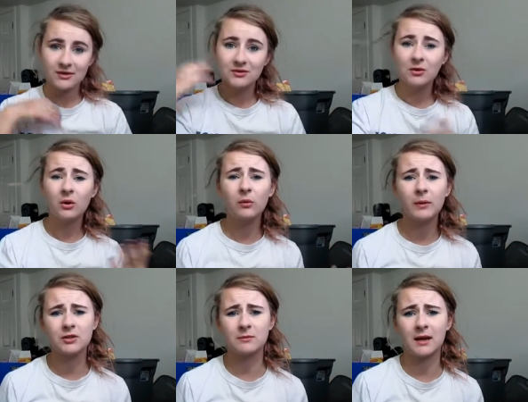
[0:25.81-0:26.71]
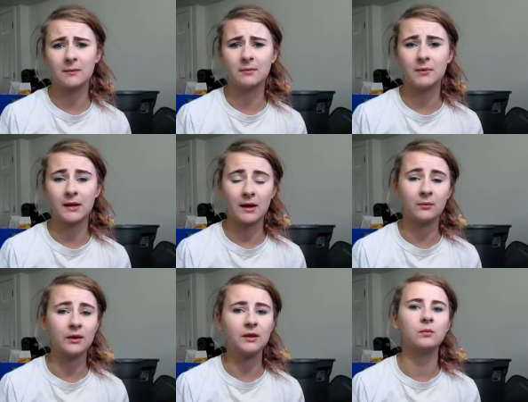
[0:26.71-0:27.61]
do a whole bunch of makeup but I
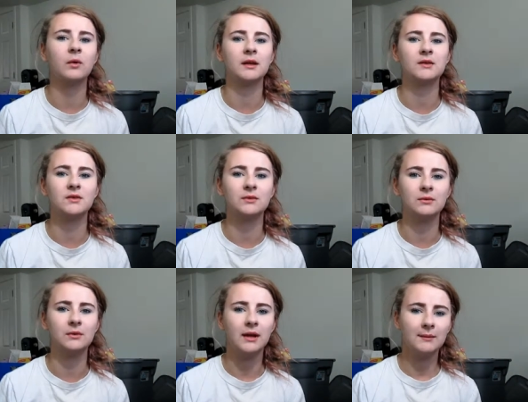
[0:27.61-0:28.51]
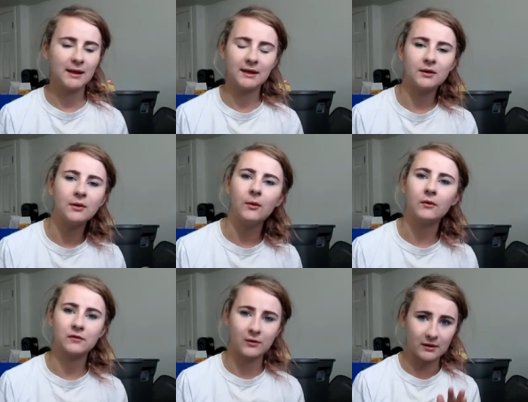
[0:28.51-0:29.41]
really wanted to make it a
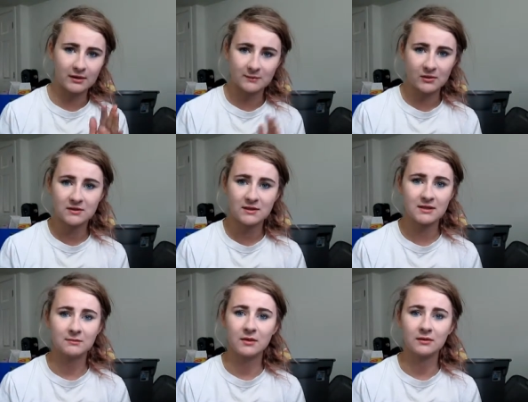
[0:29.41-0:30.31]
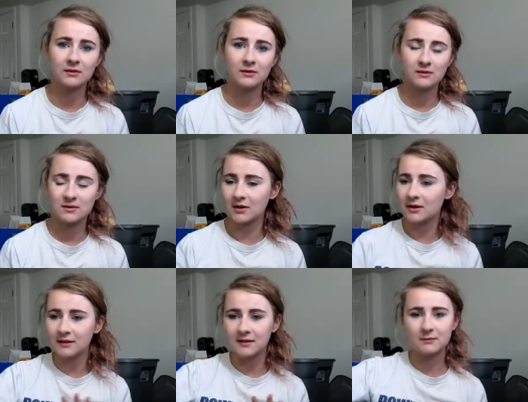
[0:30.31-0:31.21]
goal for especially this month
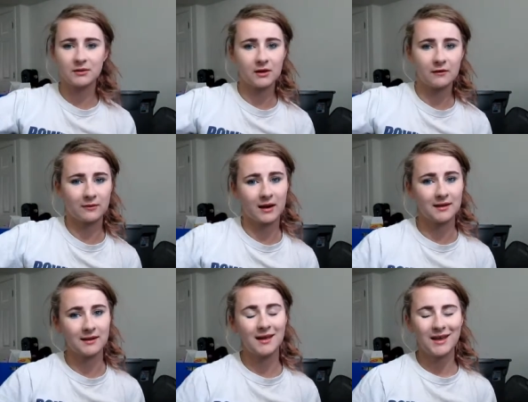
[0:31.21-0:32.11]
starting this month off right